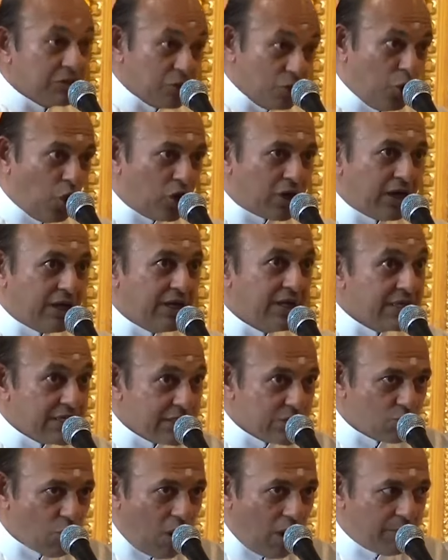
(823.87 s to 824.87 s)
Look,
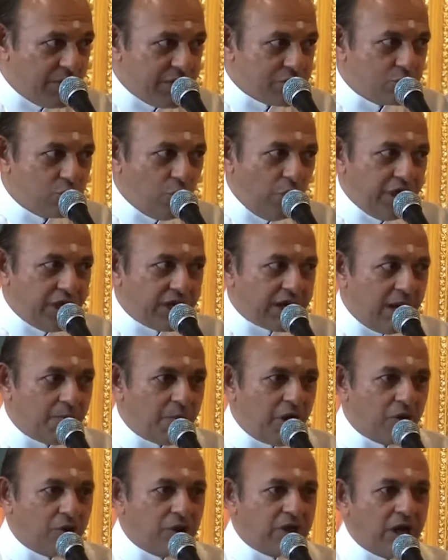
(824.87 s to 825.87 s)
Swami is going to
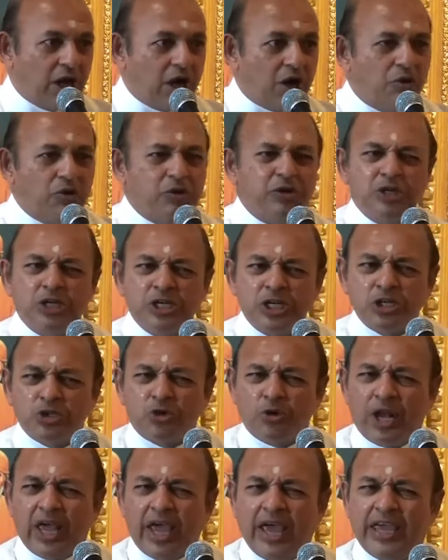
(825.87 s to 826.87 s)
come out now.
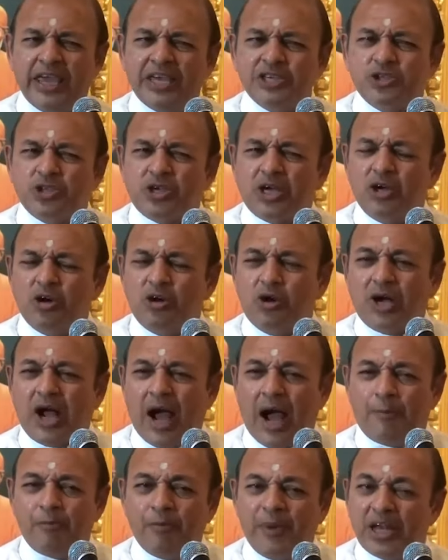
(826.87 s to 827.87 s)
Today he has
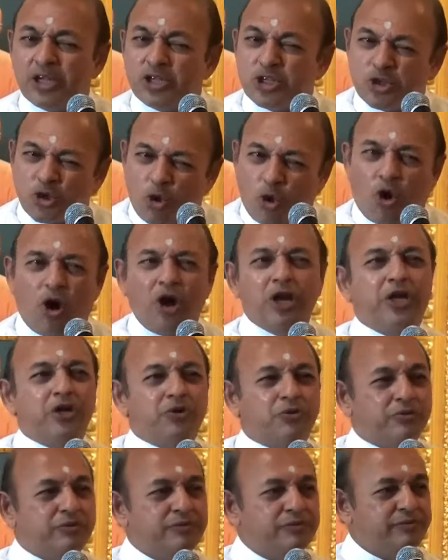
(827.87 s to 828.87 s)
come and scold
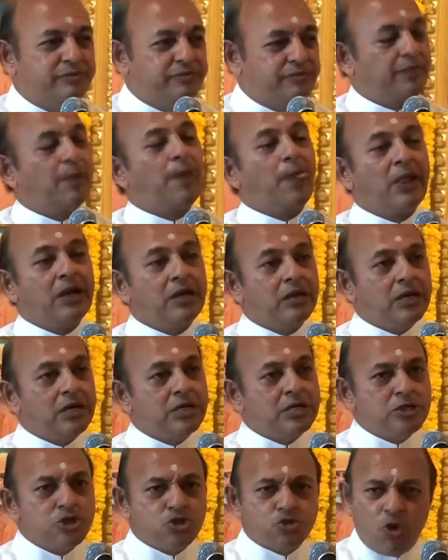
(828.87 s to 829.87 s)
you.
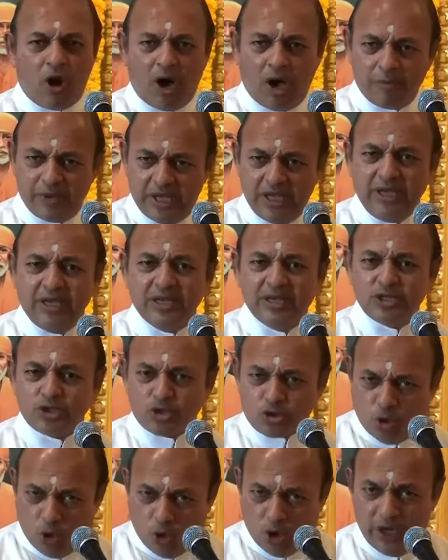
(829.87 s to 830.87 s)
Swami
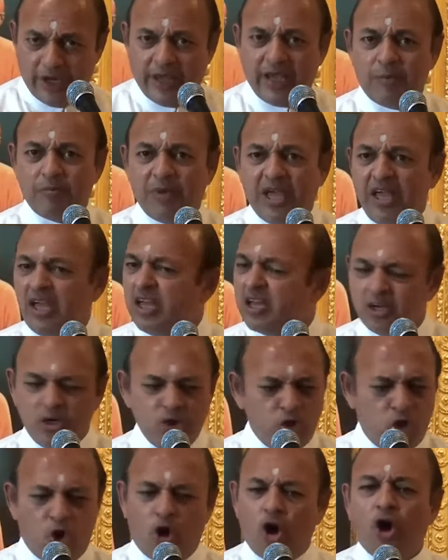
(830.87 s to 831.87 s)
scolding me?
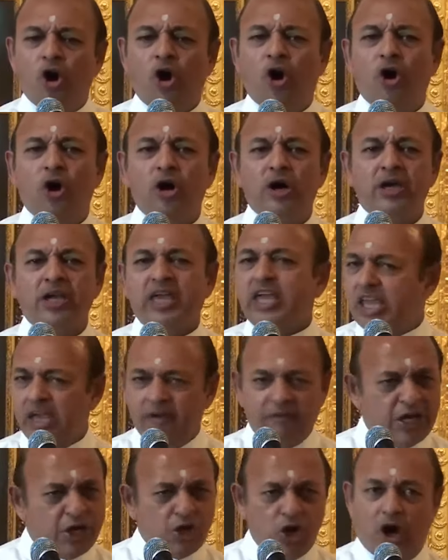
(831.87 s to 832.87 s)
No,
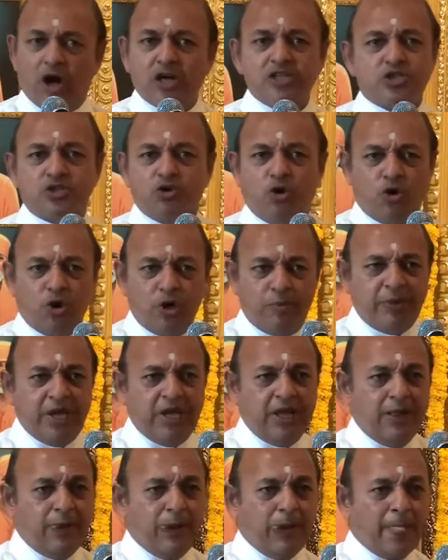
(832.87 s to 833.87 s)
he will not scold
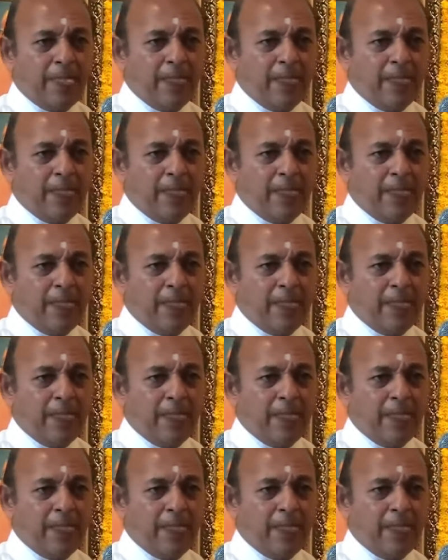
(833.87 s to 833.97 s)
me.